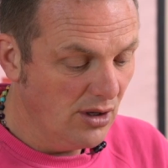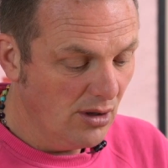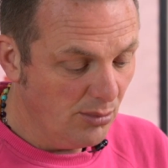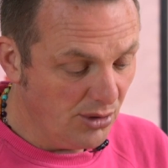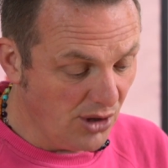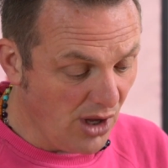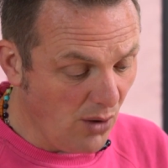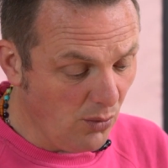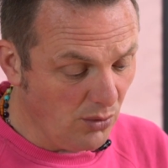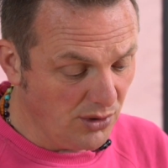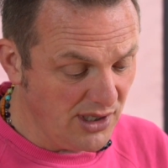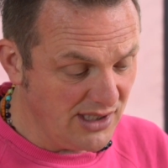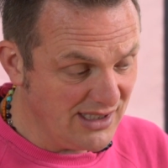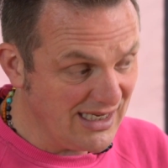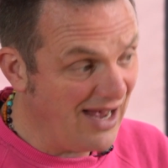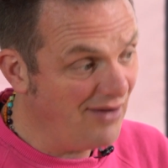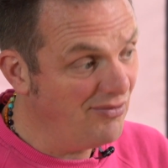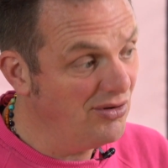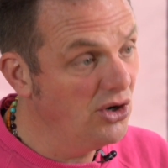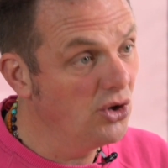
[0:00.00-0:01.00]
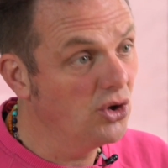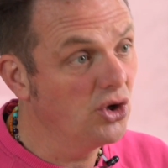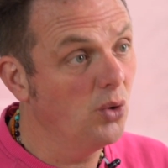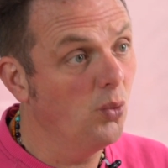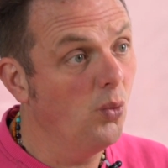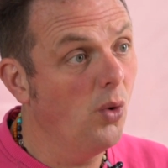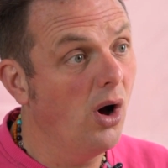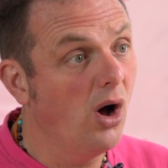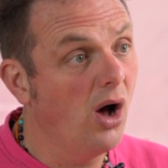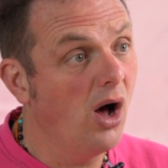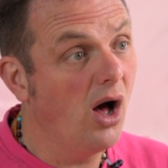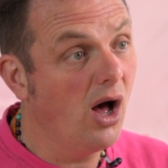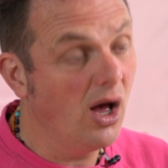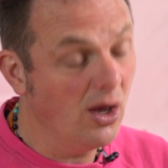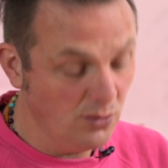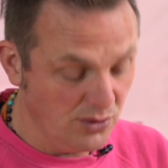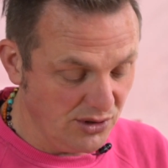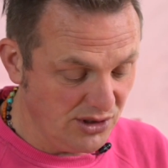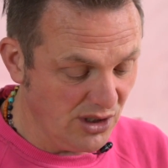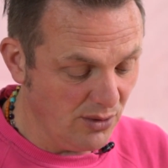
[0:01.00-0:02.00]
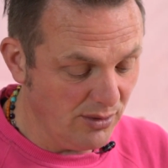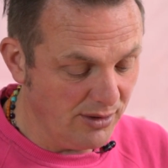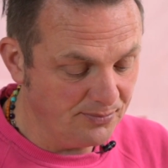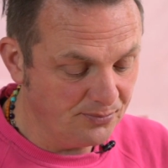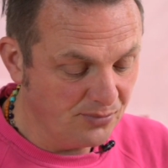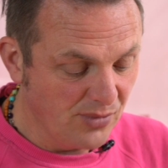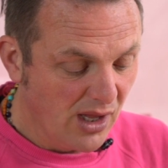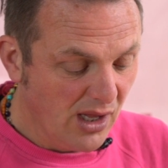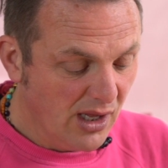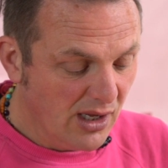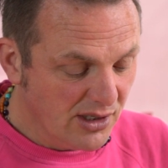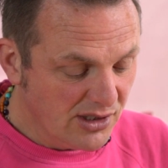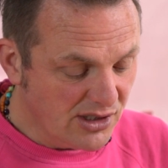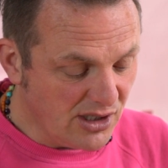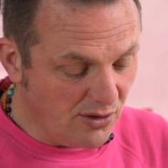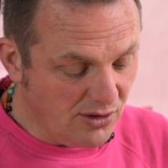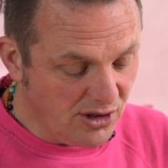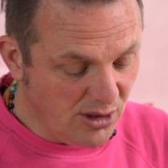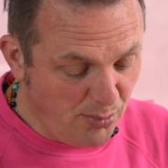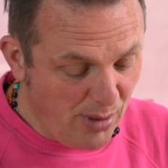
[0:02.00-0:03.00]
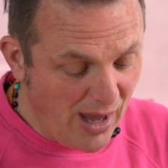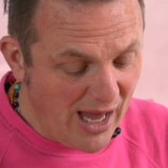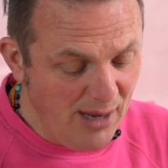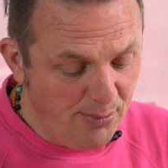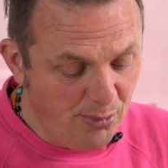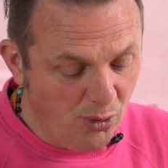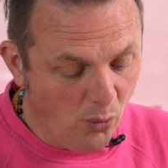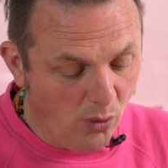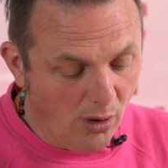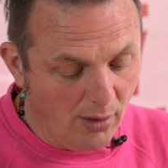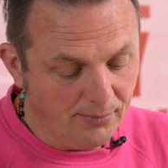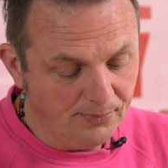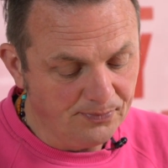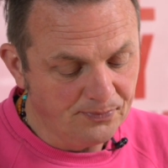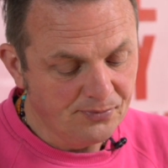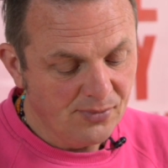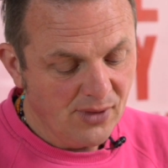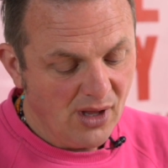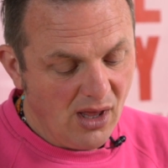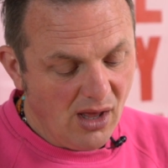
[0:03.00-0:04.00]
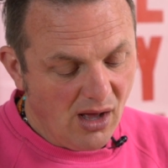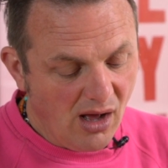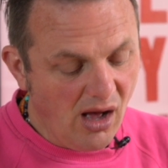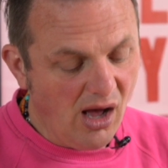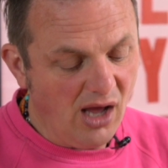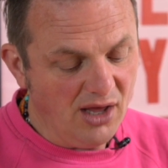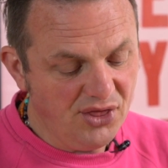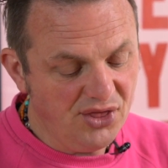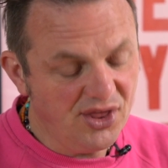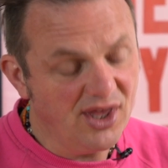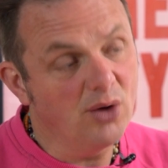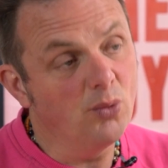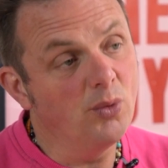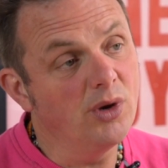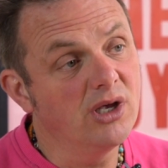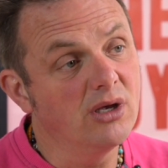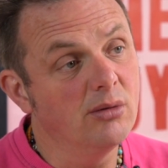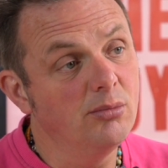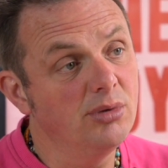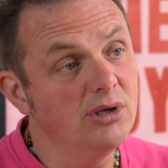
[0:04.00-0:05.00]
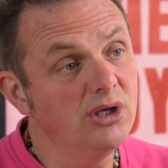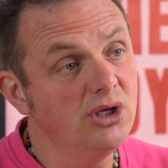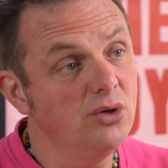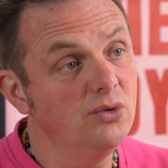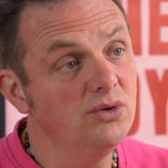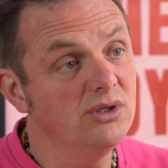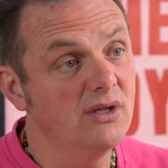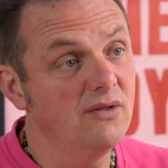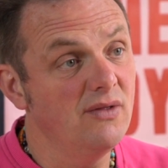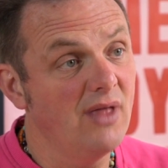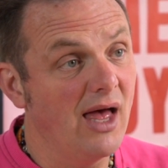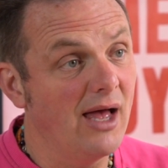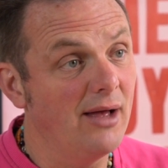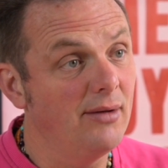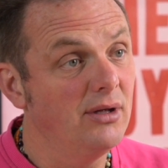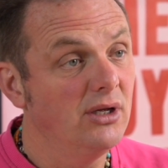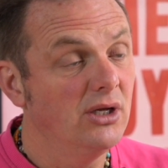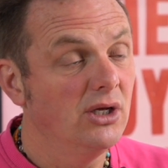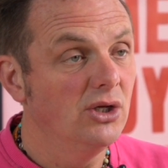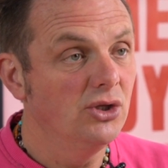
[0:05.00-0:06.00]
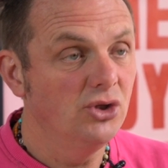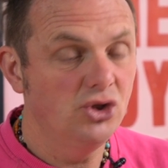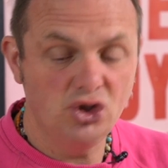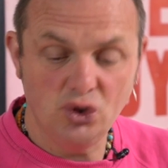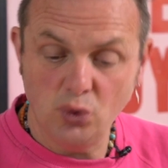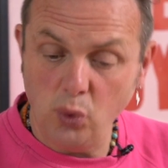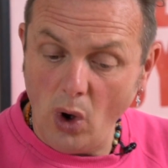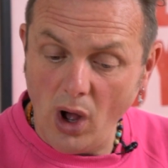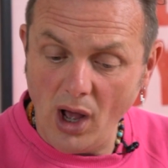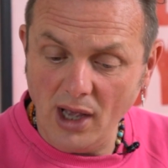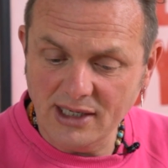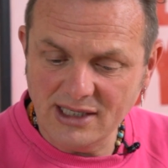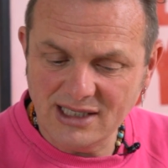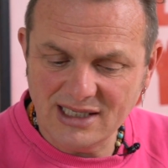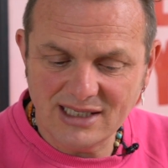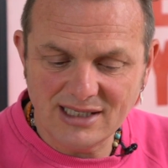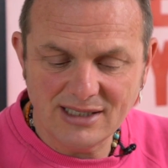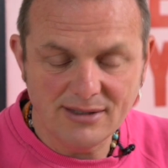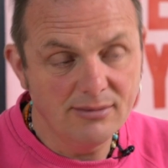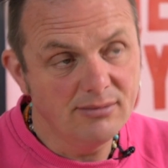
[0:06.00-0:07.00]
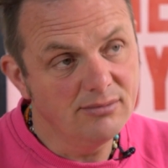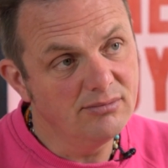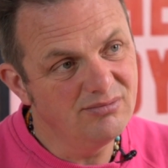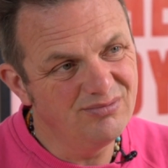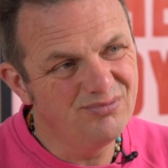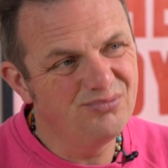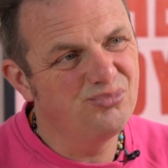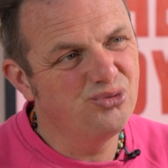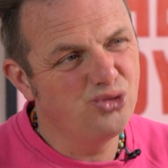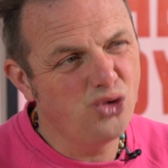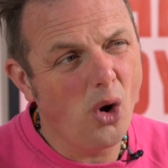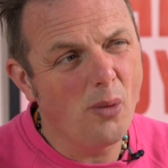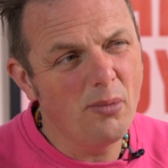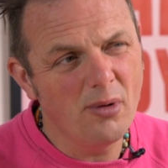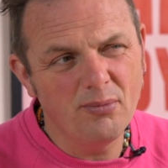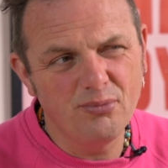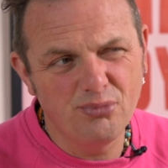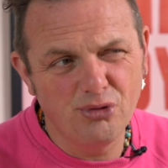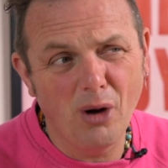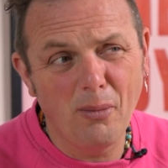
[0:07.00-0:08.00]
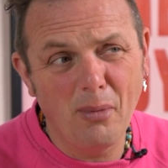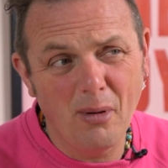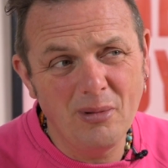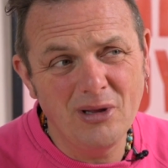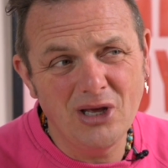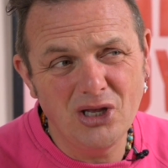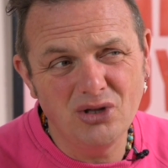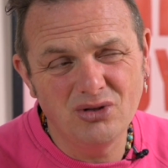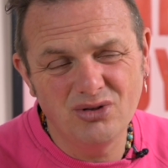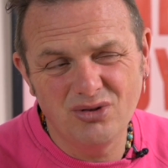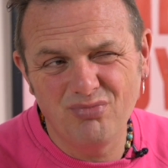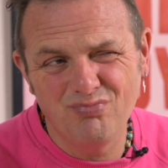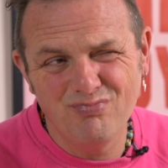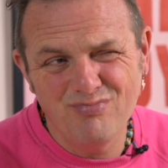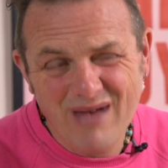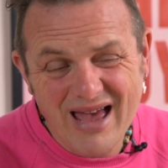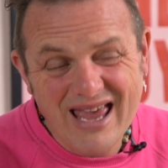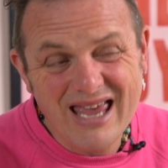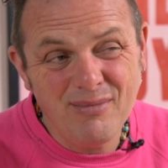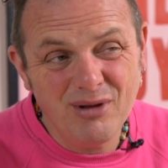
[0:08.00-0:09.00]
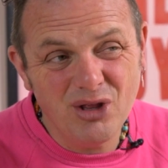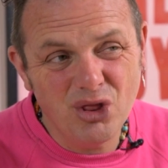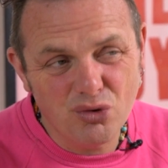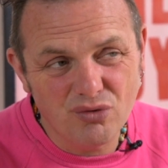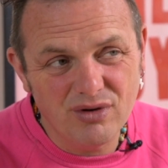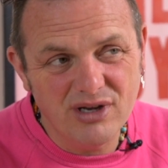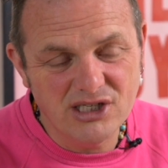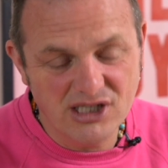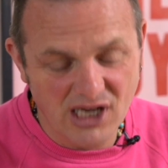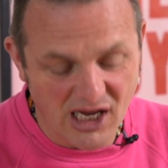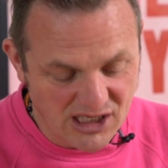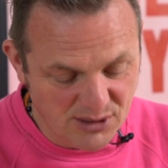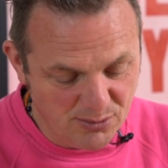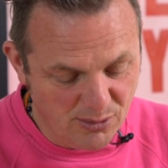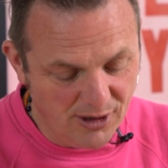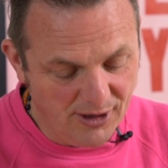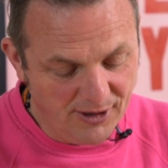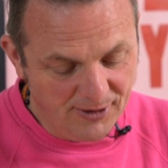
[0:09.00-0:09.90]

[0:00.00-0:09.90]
But I wanted to have a look at what I was doing. So the paper one, I think we can be using that twice, probably maybe 3 times, but